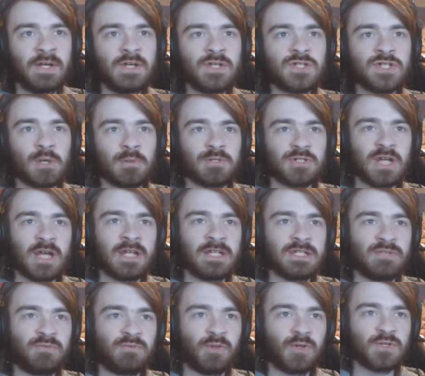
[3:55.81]
So much
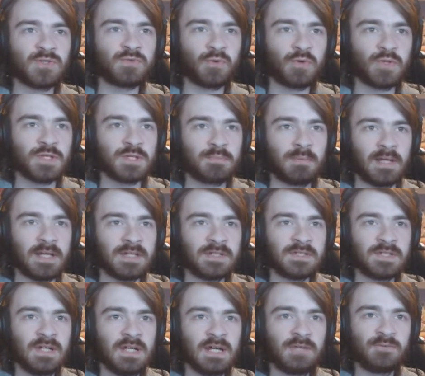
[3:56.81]
energy flows through this
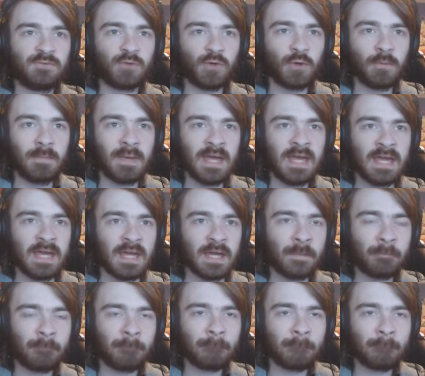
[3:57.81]
place, and through me.